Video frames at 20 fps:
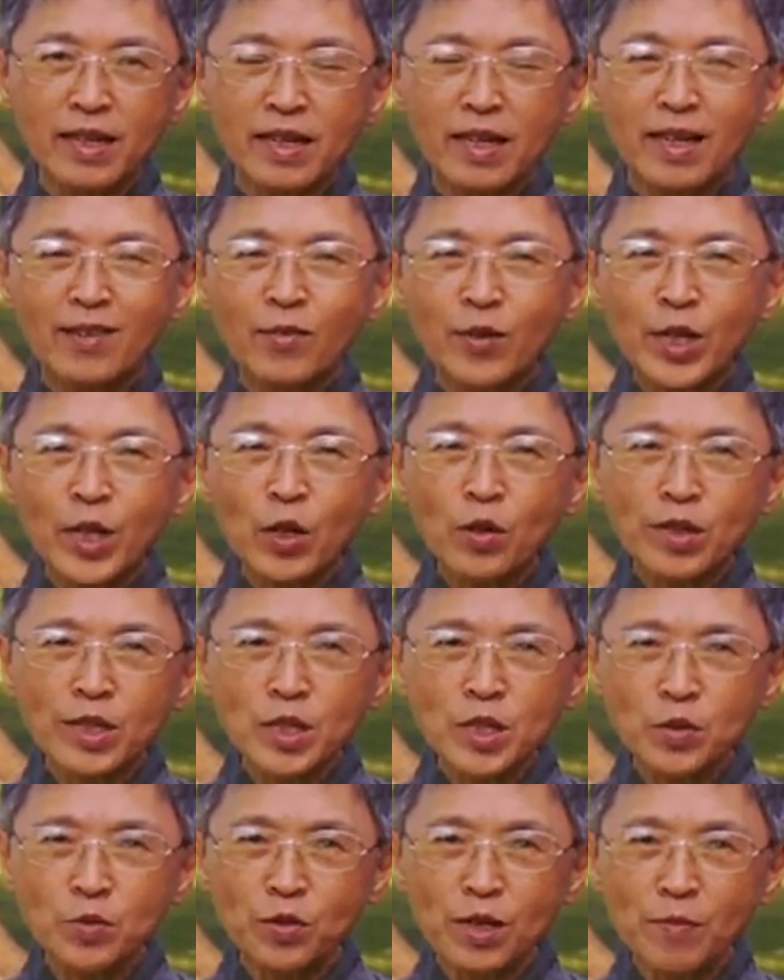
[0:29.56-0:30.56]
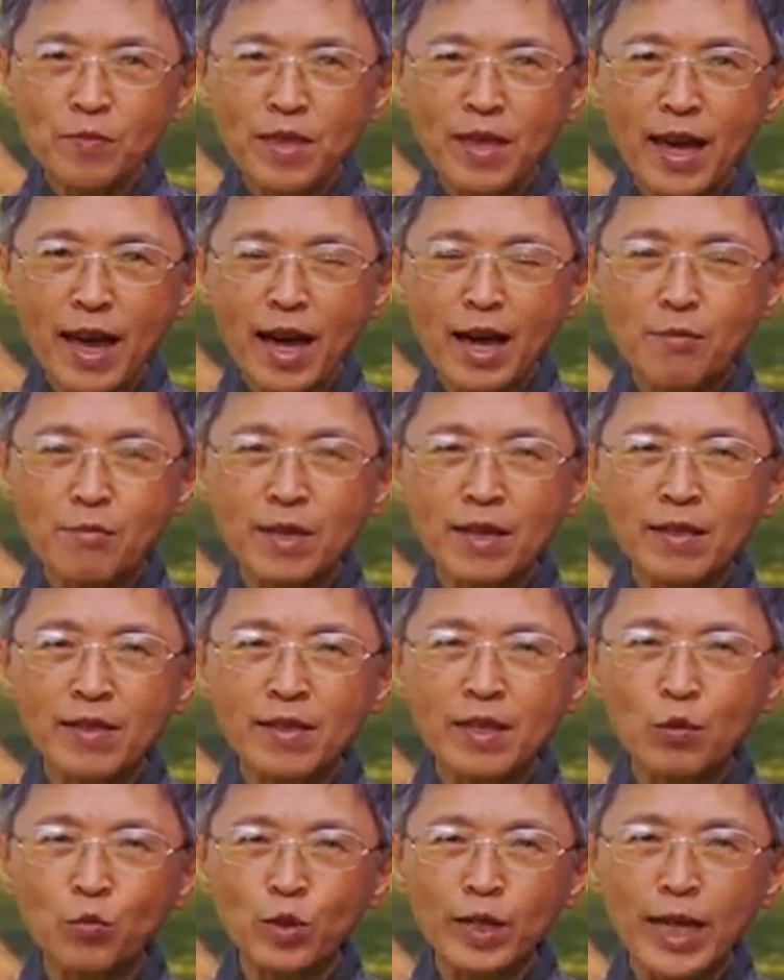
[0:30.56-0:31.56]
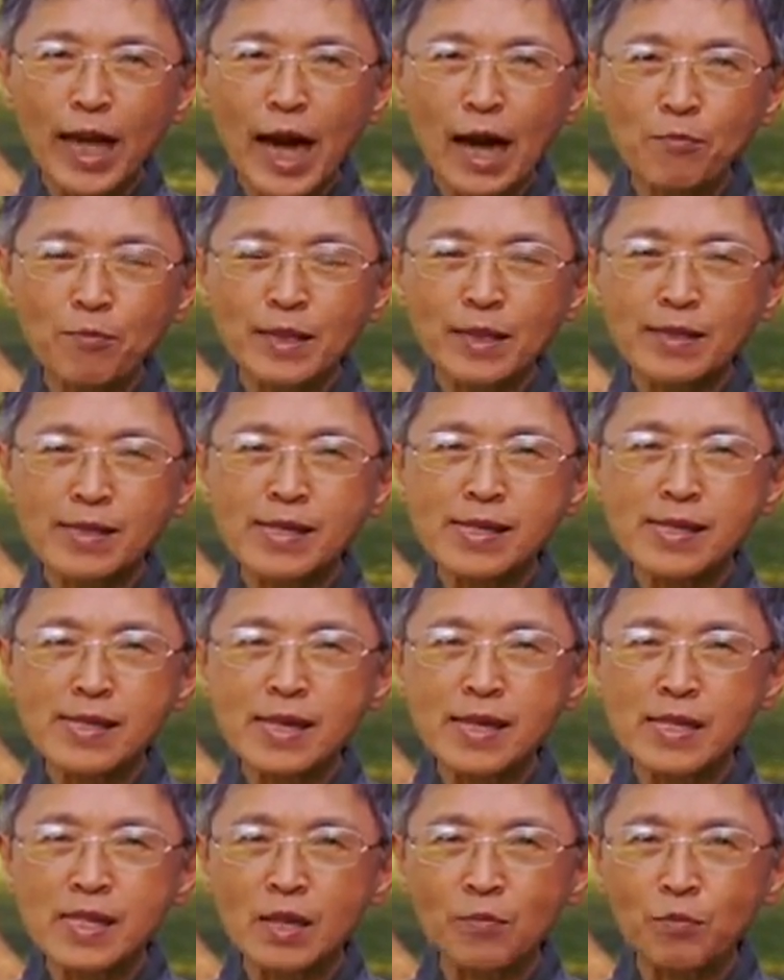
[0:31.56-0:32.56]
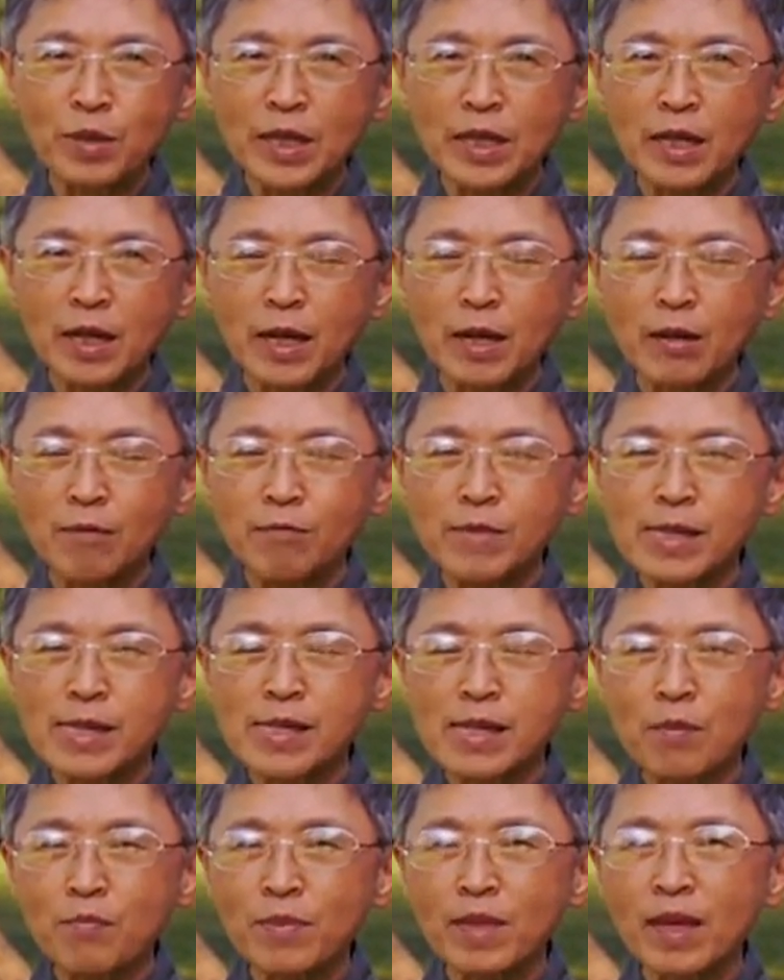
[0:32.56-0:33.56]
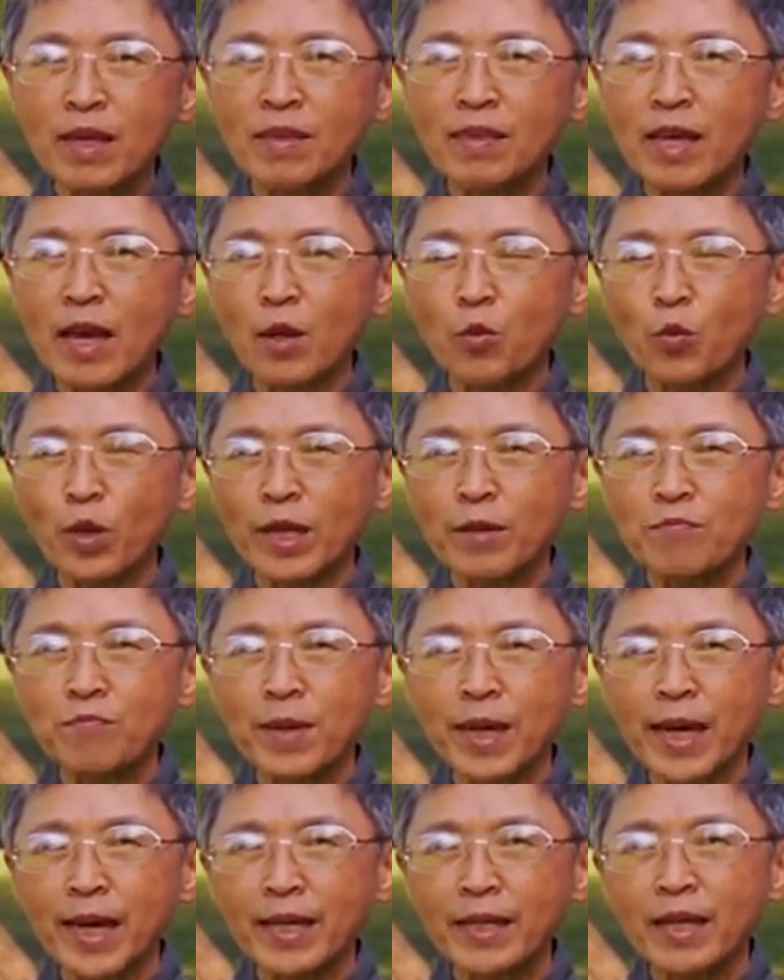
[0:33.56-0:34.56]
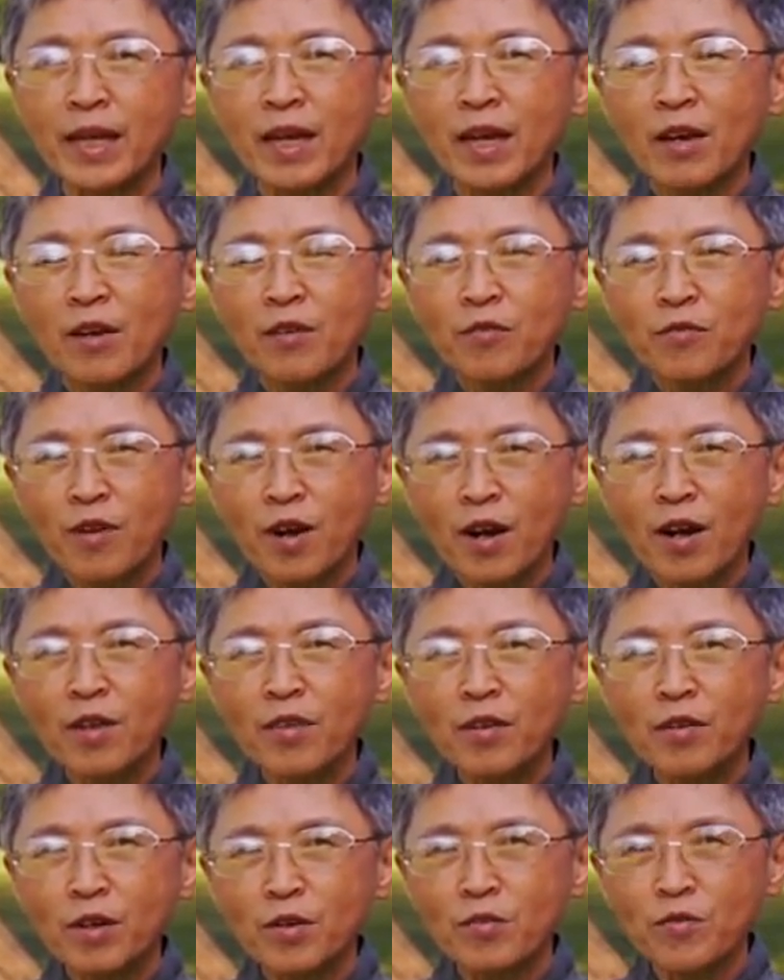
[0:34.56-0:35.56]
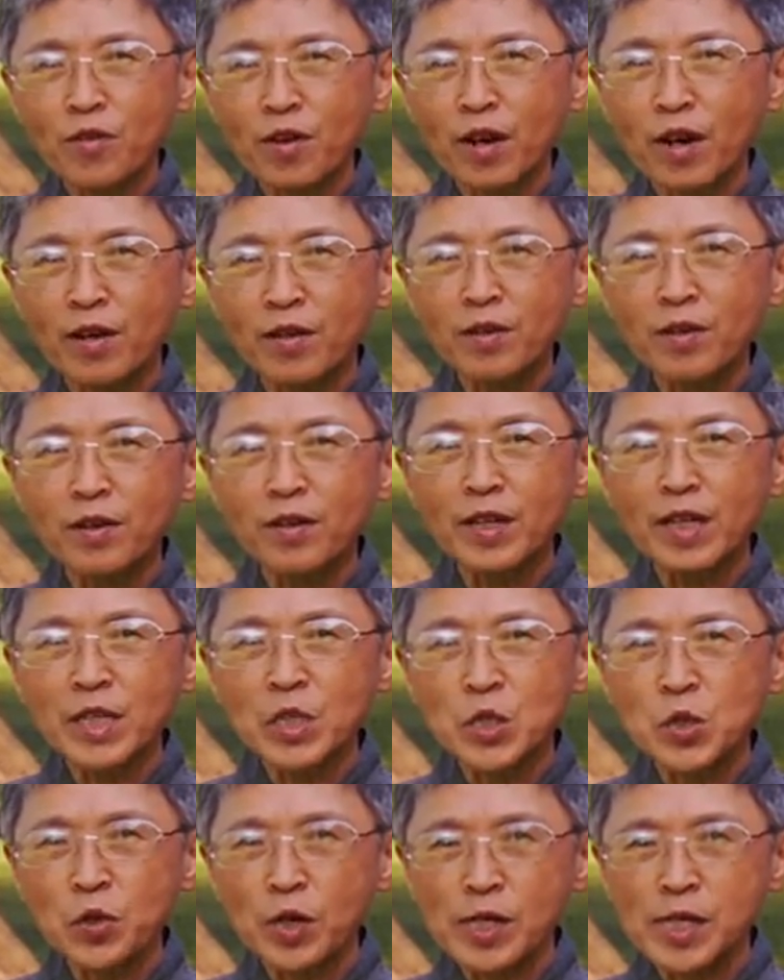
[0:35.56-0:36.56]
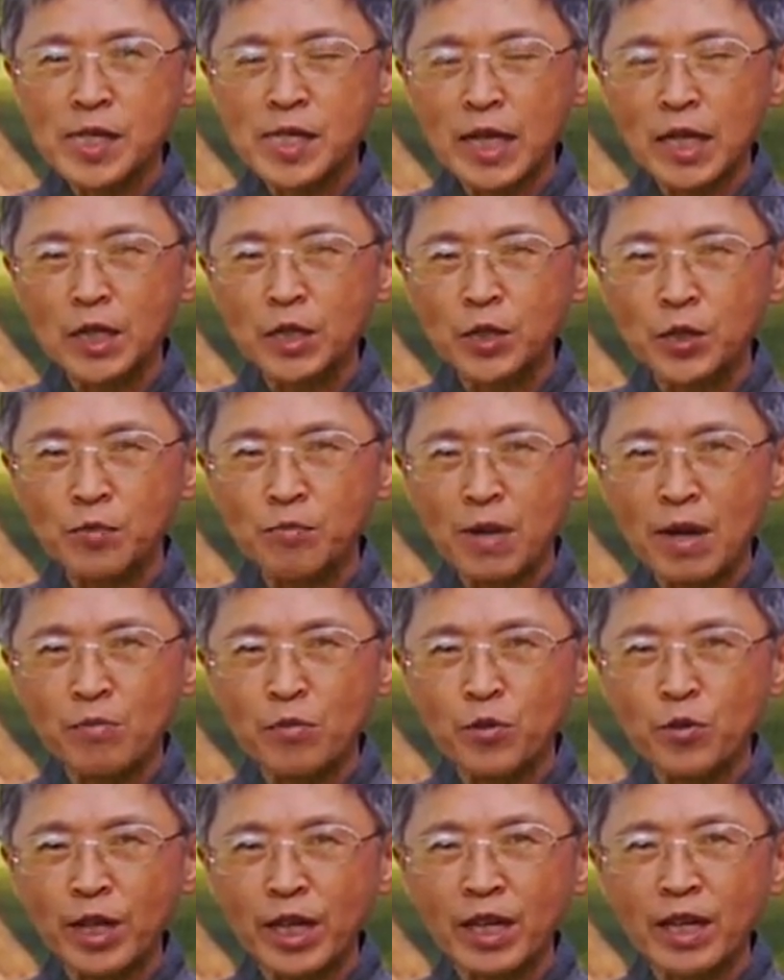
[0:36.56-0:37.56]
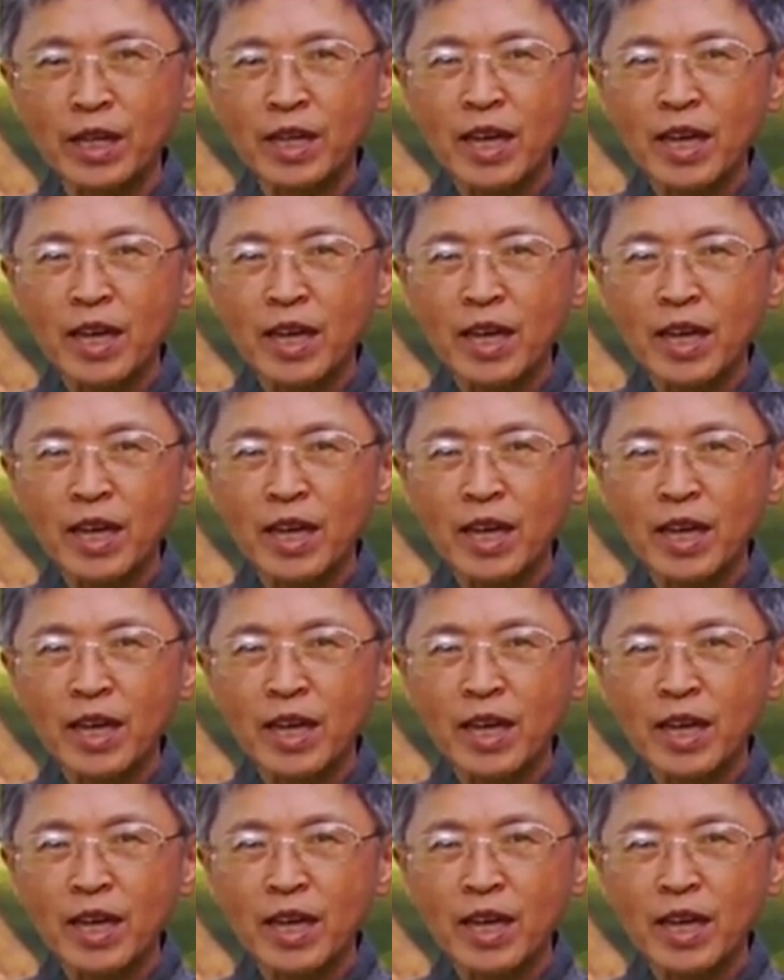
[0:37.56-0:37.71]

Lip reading: If we don't interrupt the habit, then what happens is it becomes something that we embed farther and farther into our cellular memory.